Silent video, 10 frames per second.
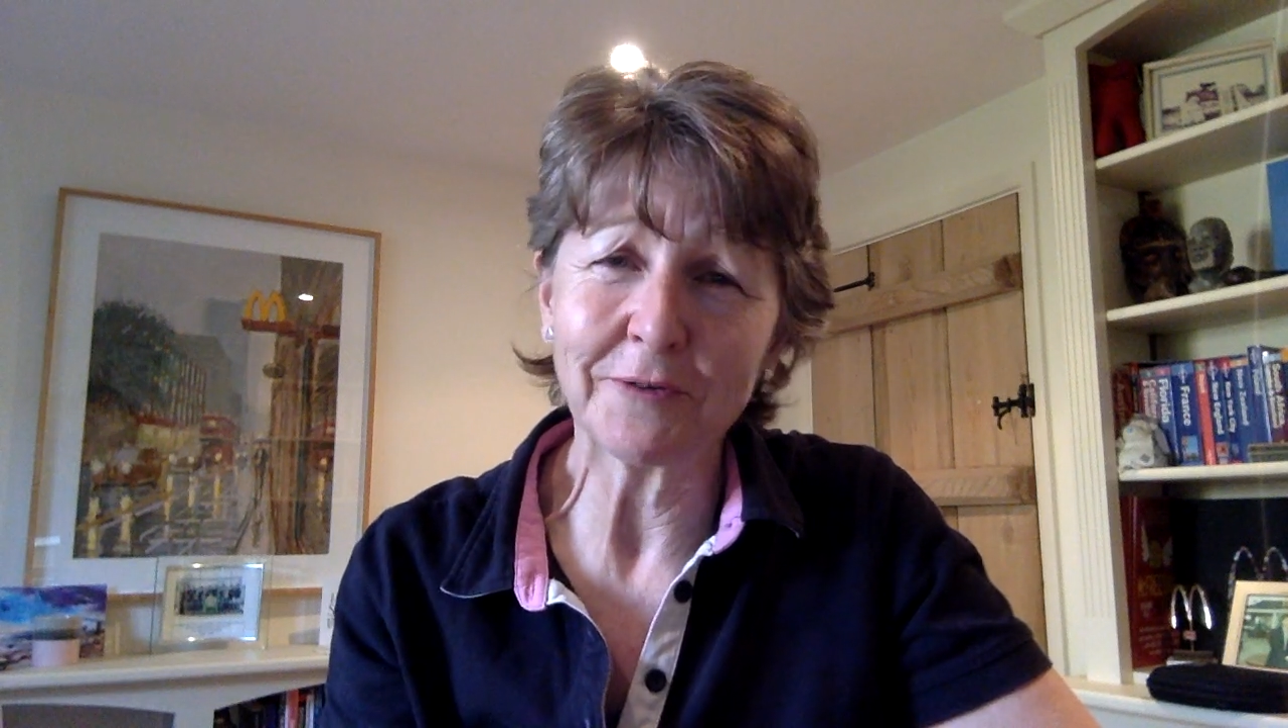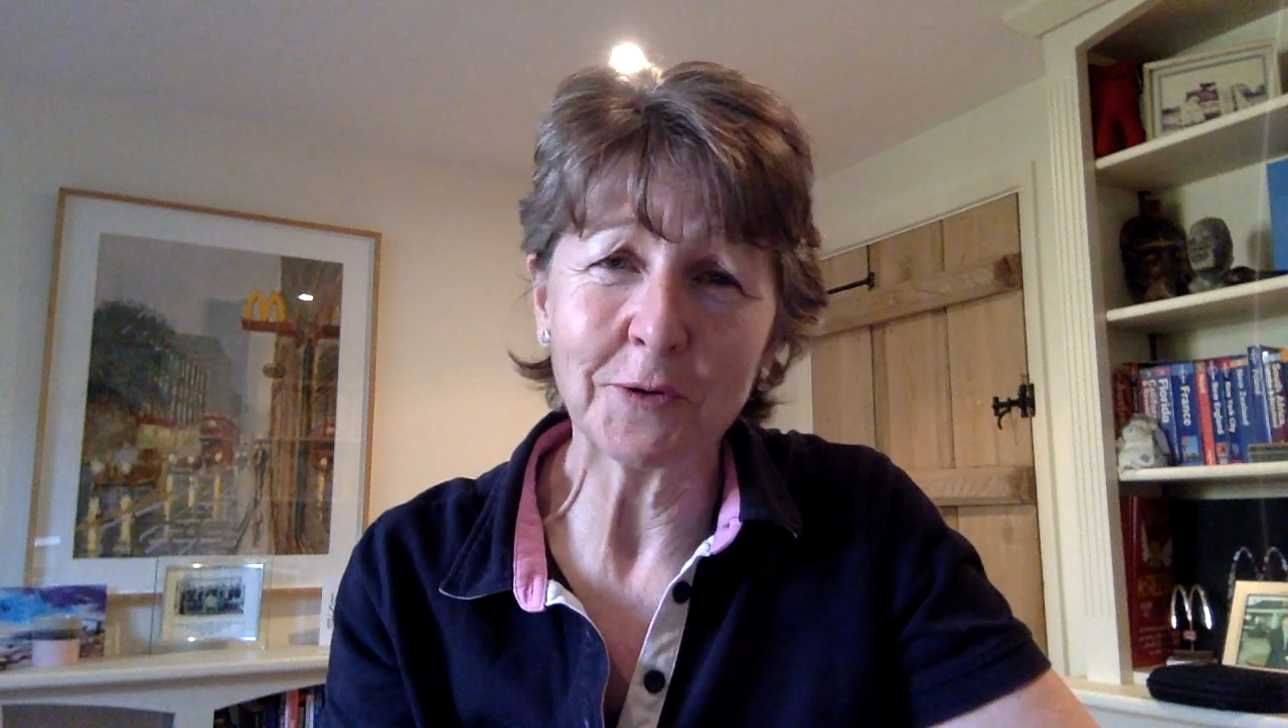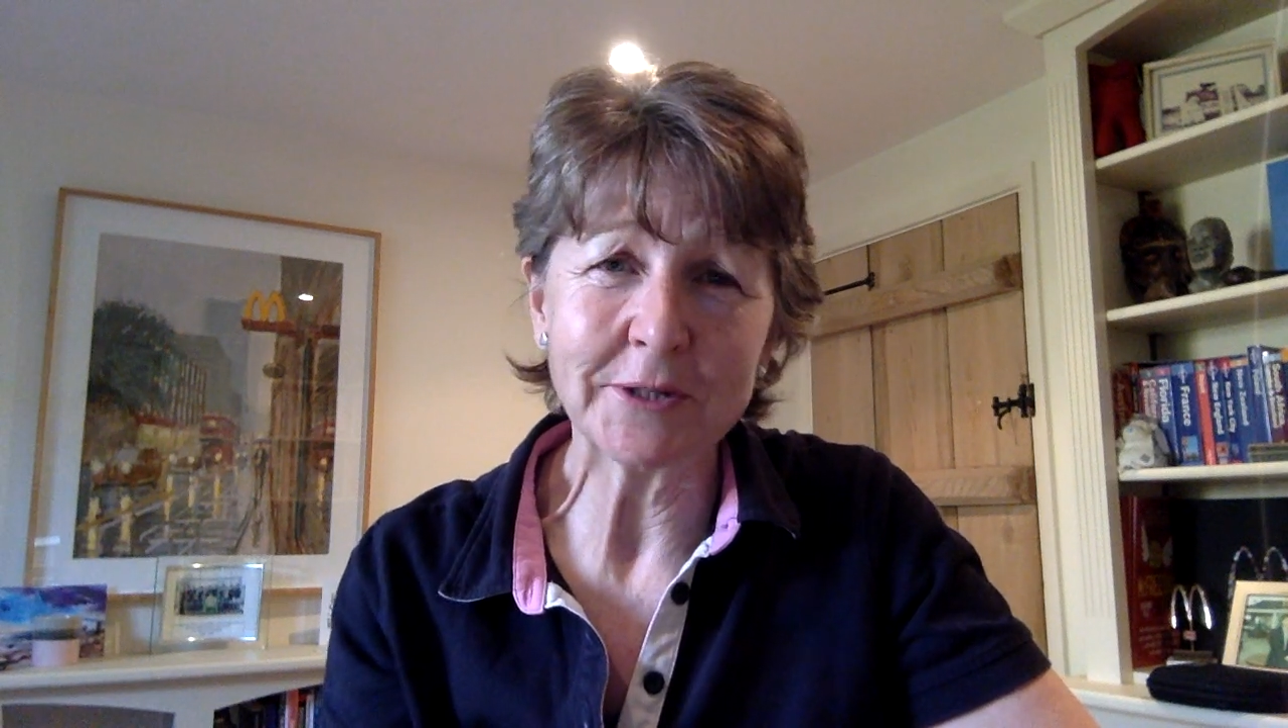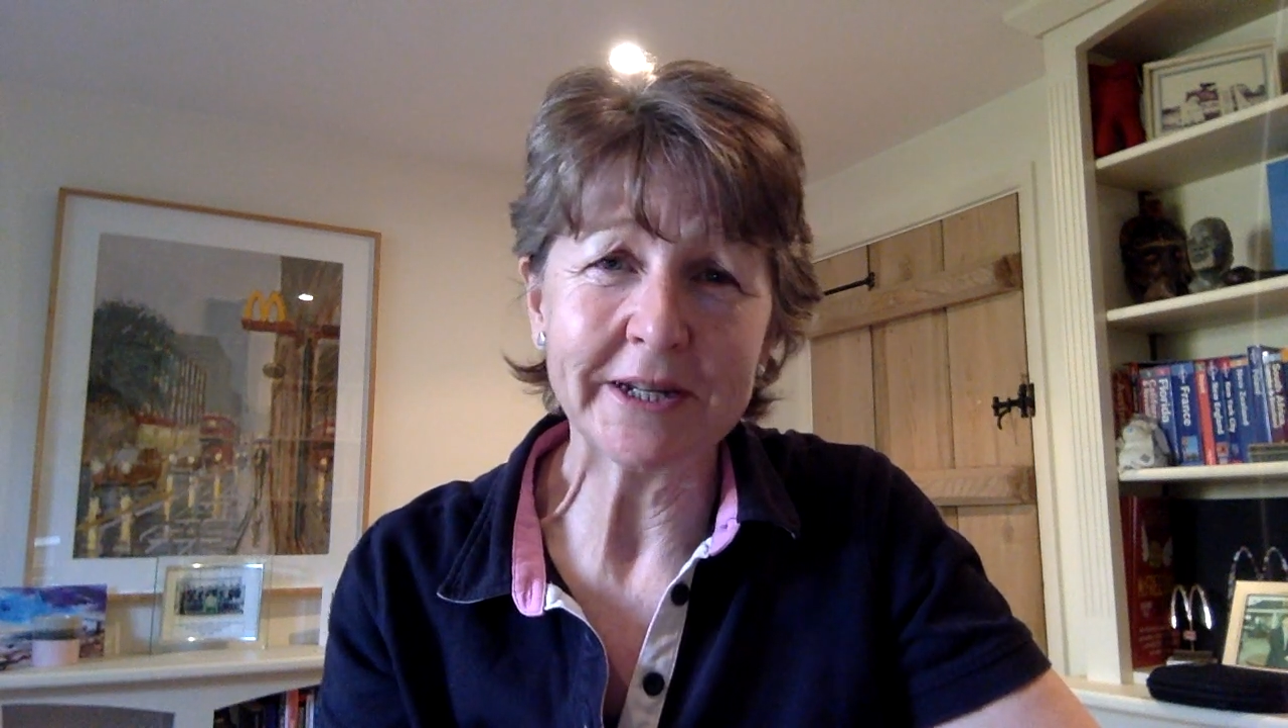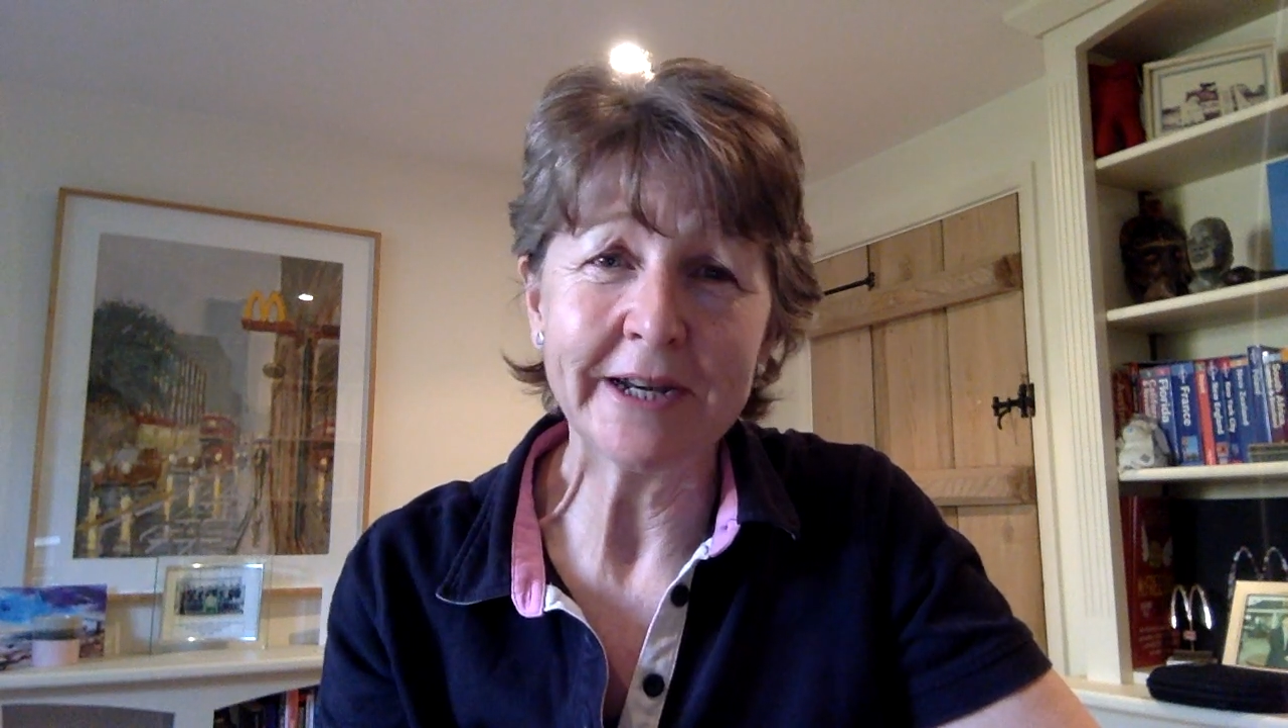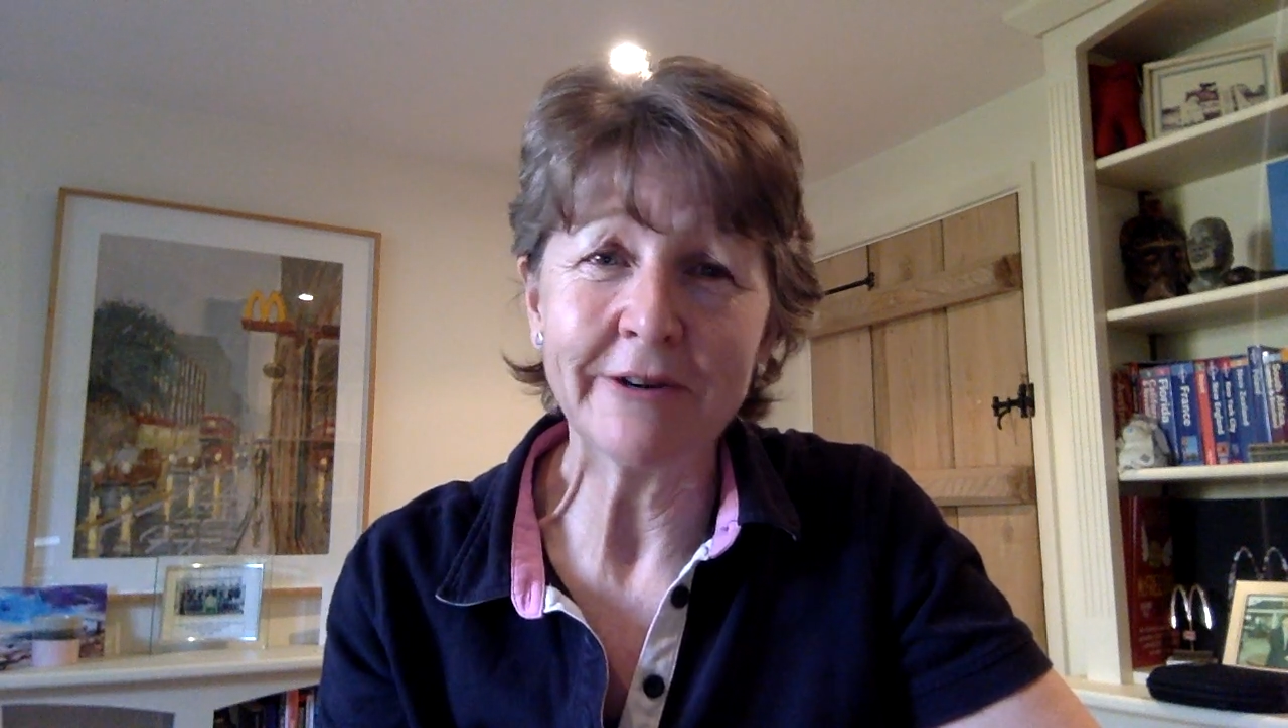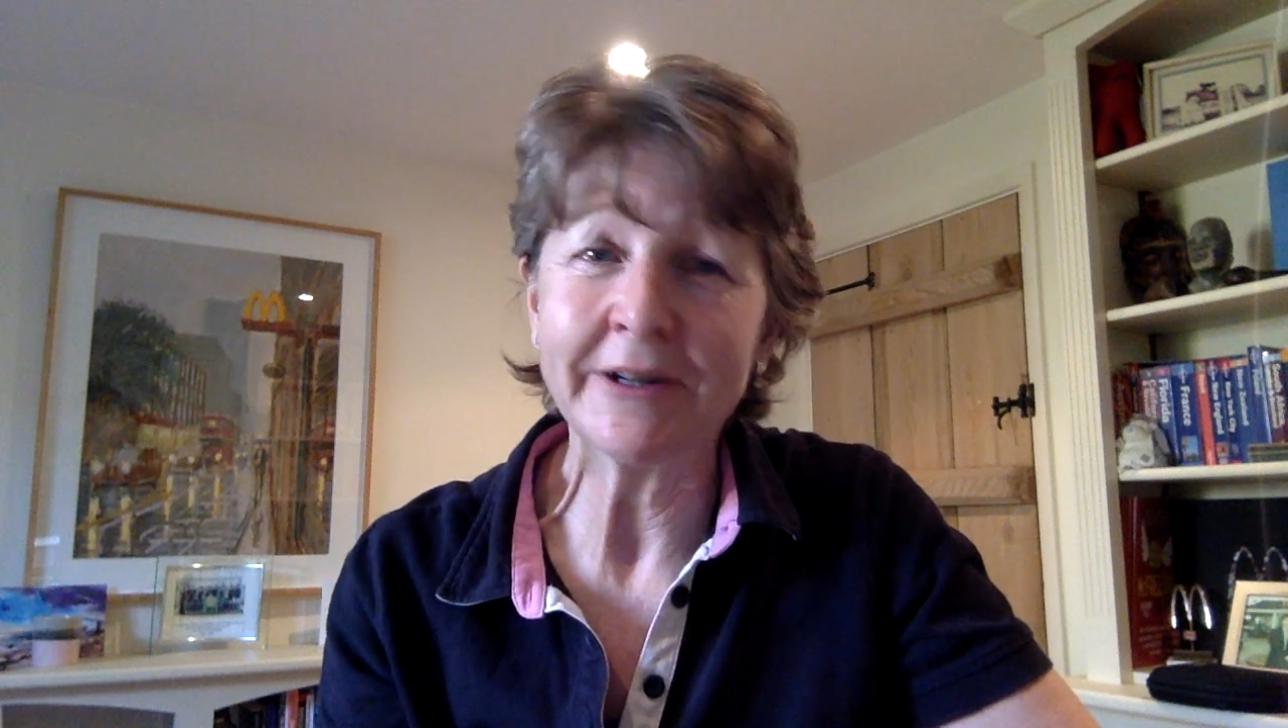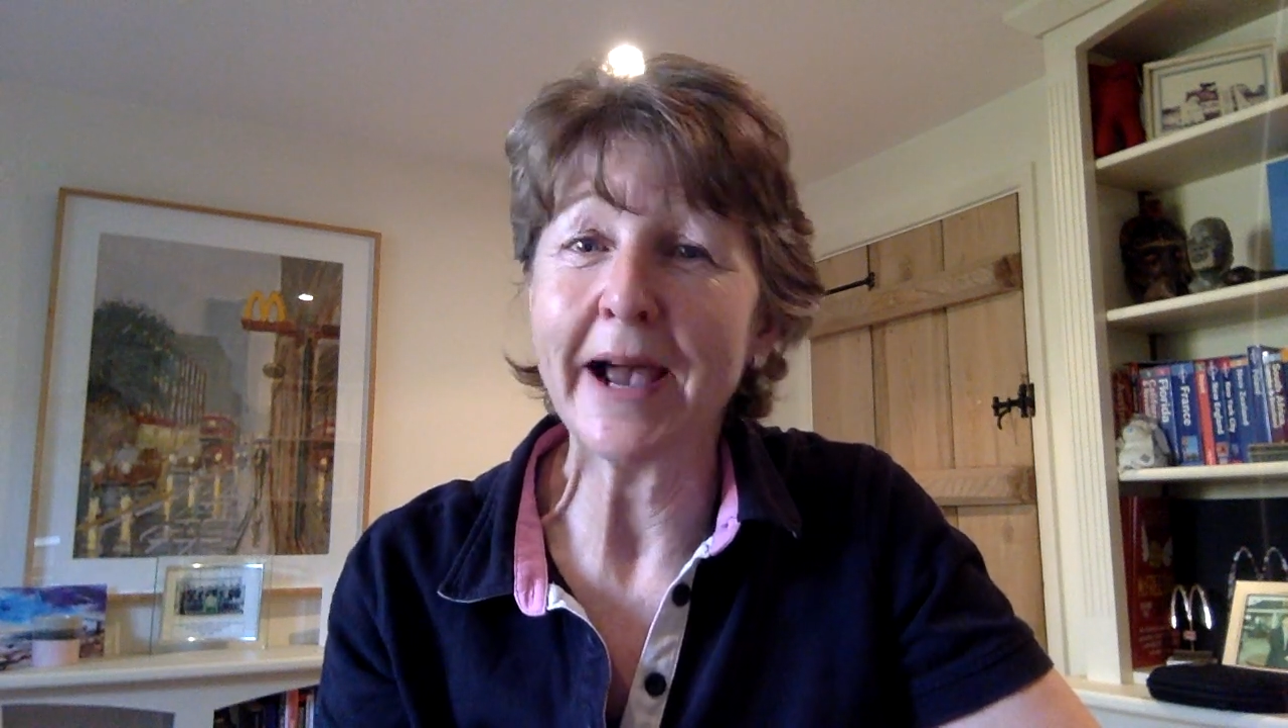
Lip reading: forward to hearing